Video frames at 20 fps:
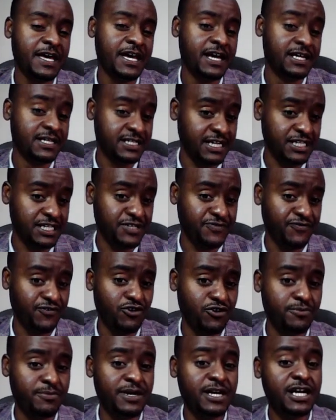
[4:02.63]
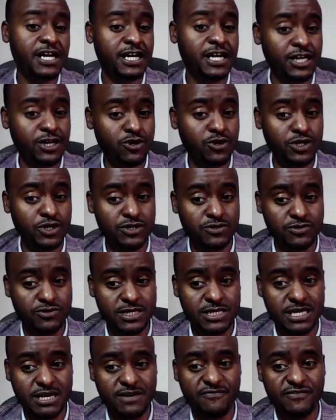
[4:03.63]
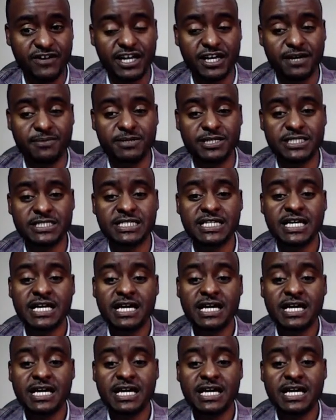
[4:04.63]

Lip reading: Transform, record into the same variables.